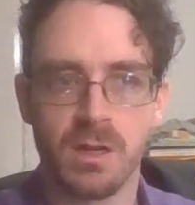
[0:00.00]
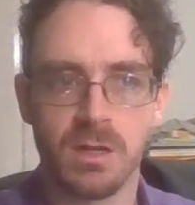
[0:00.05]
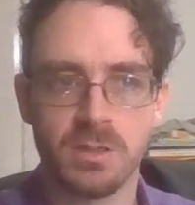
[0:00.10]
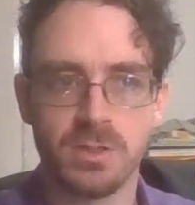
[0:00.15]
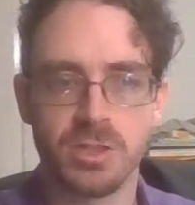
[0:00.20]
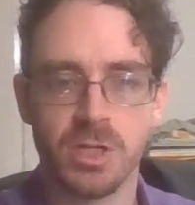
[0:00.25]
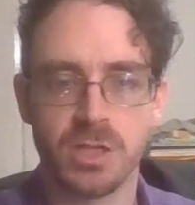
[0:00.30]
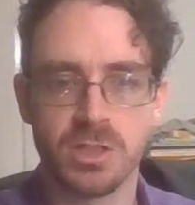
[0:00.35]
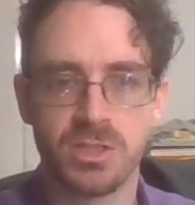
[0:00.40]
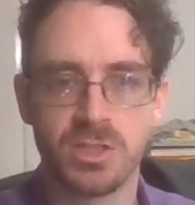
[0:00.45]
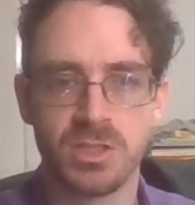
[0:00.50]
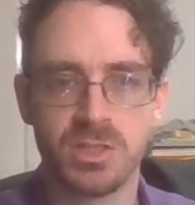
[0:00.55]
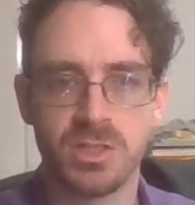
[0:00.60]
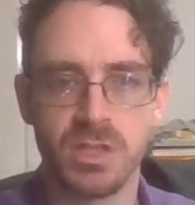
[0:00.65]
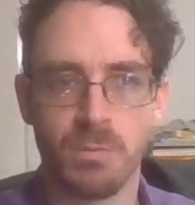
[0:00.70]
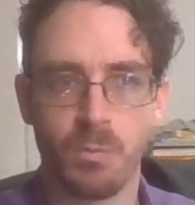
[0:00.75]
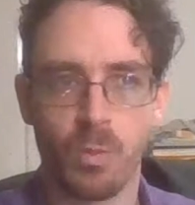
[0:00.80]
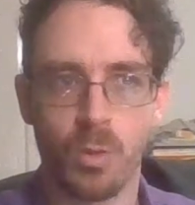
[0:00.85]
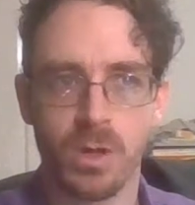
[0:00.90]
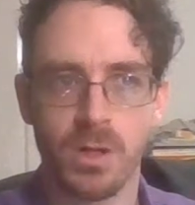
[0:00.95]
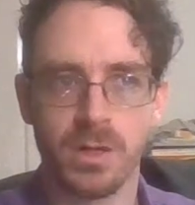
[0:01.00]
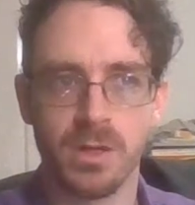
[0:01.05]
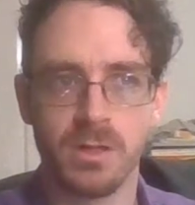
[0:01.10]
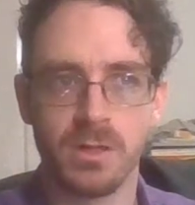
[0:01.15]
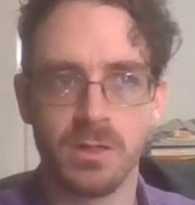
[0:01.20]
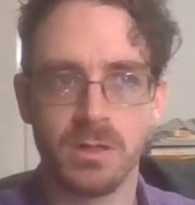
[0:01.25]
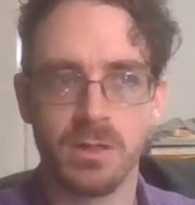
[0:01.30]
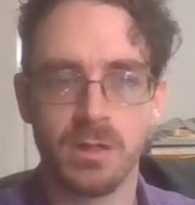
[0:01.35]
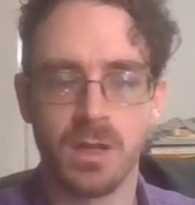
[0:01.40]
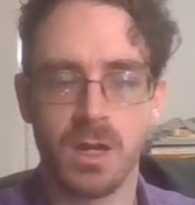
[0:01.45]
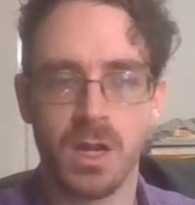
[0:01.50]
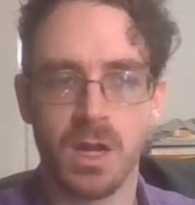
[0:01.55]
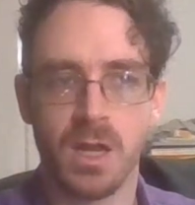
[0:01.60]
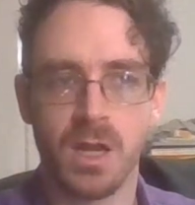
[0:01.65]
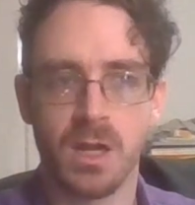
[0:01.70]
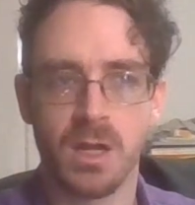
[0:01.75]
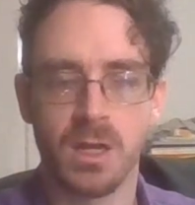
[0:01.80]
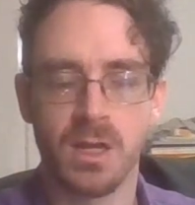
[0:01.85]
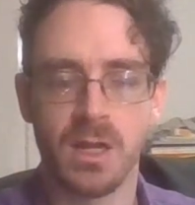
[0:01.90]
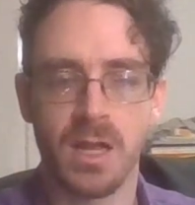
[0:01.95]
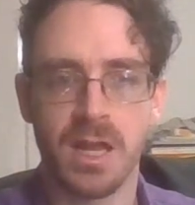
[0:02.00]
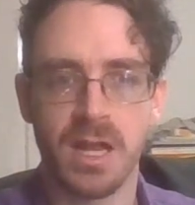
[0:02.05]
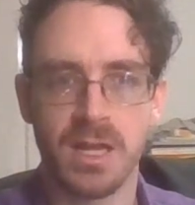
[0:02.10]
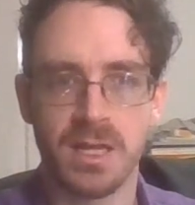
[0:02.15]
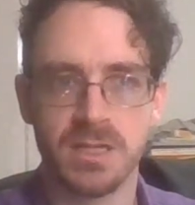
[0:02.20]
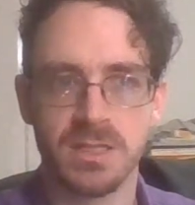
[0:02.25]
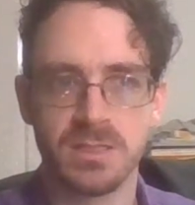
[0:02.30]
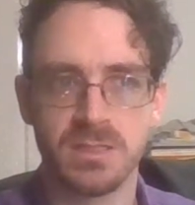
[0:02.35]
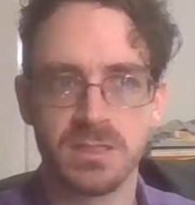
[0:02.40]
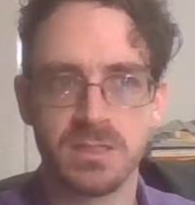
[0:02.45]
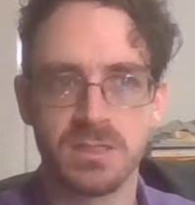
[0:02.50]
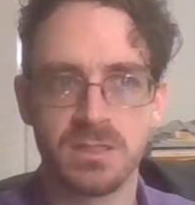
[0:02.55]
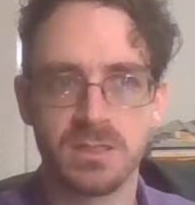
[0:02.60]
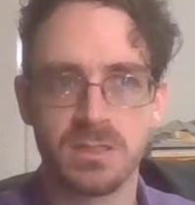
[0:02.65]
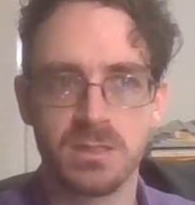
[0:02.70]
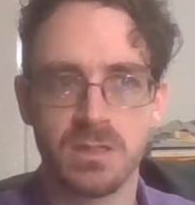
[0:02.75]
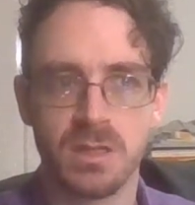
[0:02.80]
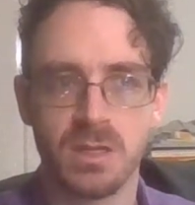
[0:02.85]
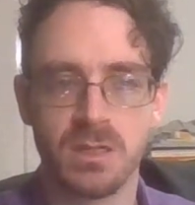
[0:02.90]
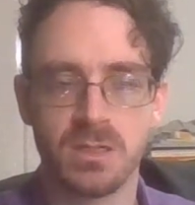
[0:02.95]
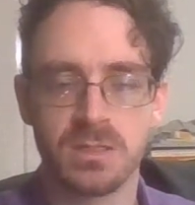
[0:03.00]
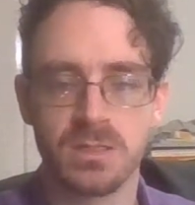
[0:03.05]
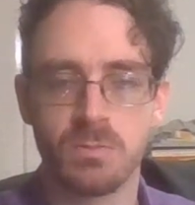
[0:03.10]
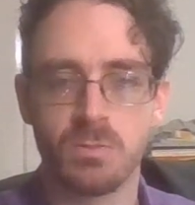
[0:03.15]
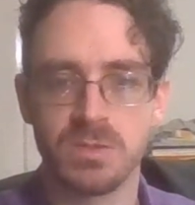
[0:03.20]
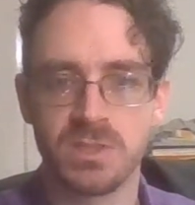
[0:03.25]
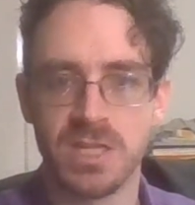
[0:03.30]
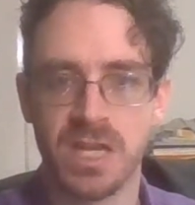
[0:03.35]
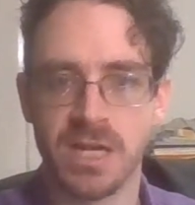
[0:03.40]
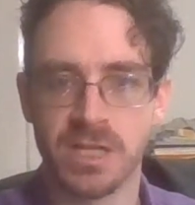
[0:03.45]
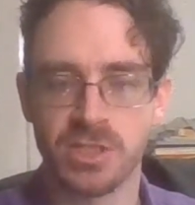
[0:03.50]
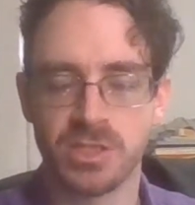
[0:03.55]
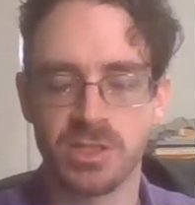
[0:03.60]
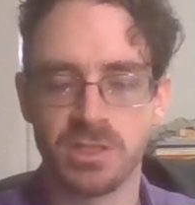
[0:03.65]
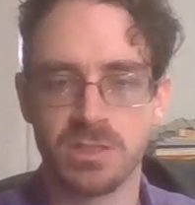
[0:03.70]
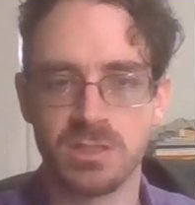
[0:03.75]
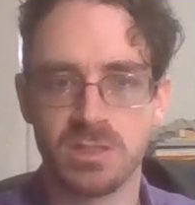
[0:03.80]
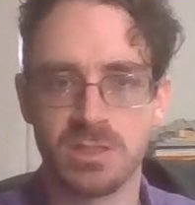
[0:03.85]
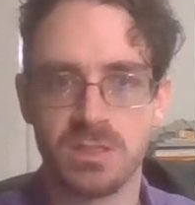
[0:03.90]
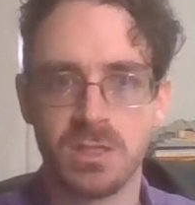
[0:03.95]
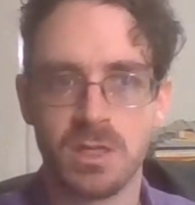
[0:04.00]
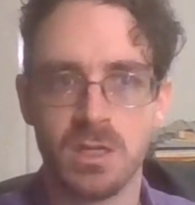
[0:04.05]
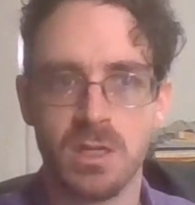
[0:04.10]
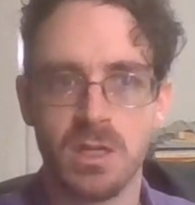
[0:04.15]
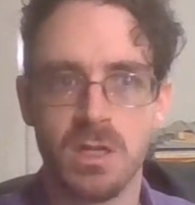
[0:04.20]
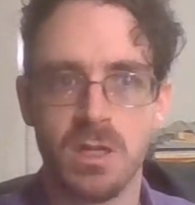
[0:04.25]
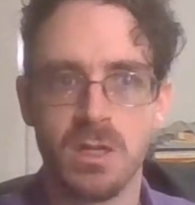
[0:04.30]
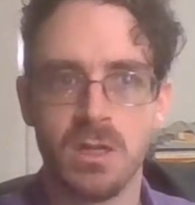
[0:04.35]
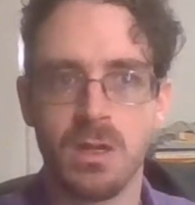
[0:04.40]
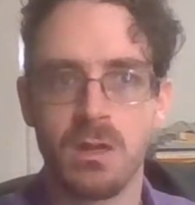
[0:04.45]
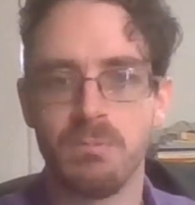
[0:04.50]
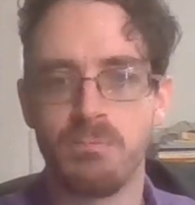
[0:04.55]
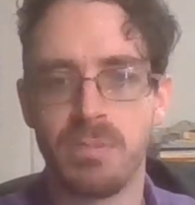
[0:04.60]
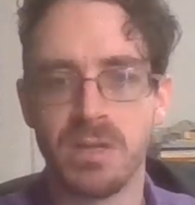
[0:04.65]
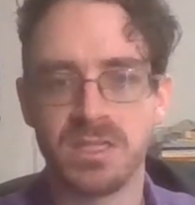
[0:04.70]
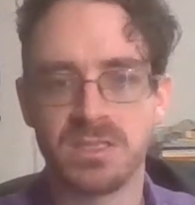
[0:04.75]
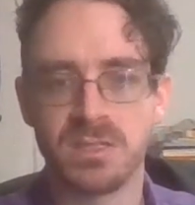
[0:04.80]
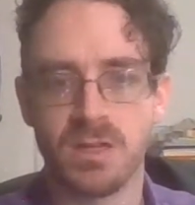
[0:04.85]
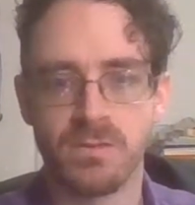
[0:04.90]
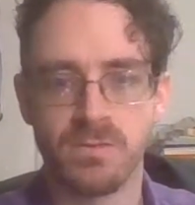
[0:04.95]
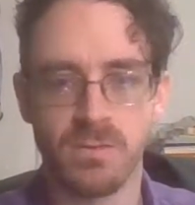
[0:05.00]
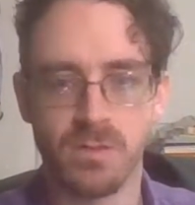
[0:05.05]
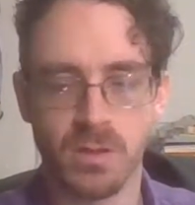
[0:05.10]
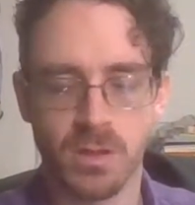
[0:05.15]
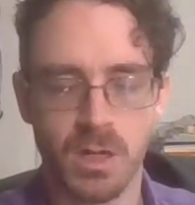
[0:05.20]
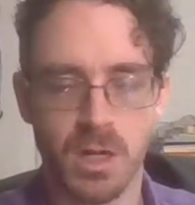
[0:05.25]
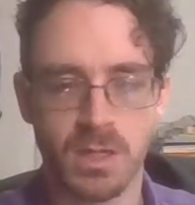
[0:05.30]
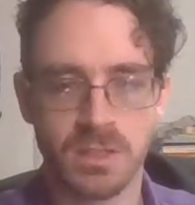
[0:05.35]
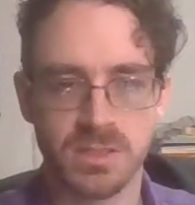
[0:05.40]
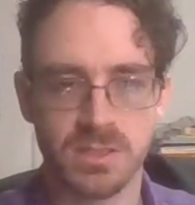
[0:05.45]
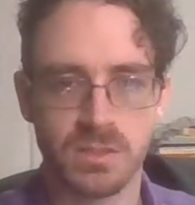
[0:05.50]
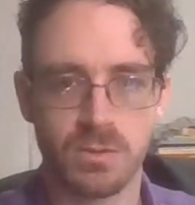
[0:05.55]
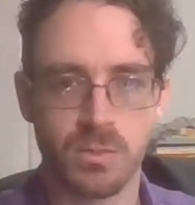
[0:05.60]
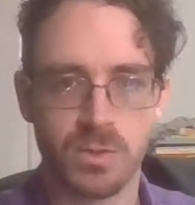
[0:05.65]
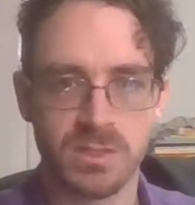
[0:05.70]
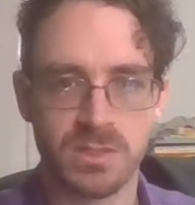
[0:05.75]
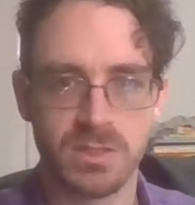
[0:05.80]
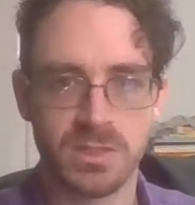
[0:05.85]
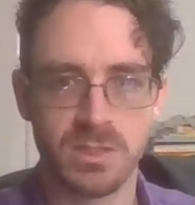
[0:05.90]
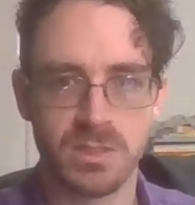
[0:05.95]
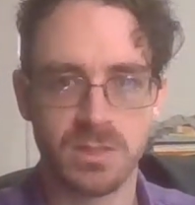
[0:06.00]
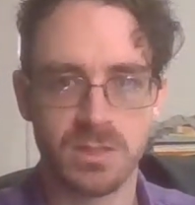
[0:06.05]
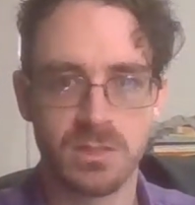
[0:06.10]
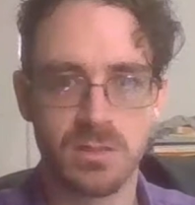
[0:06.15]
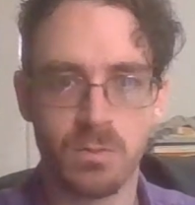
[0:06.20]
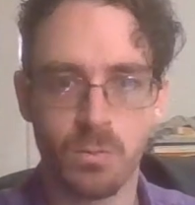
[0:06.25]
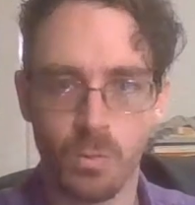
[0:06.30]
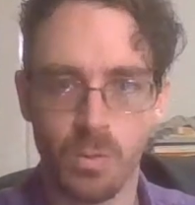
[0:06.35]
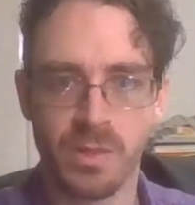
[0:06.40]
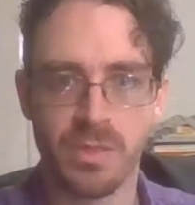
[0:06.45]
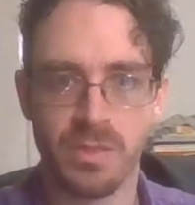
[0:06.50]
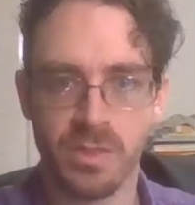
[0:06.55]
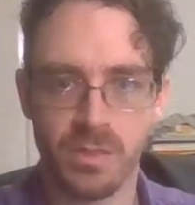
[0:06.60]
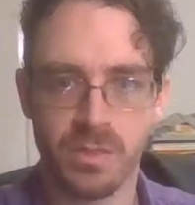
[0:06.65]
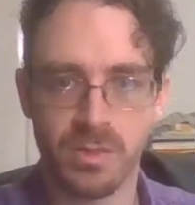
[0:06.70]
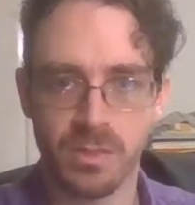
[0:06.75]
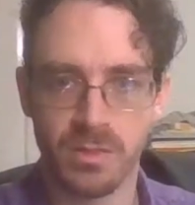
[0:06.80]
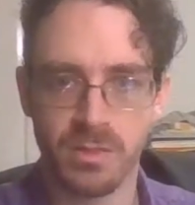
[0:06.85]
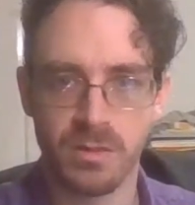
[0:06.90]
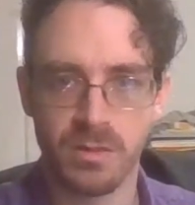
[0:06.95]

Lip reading: judge someone as someone's actions based off of the consequences when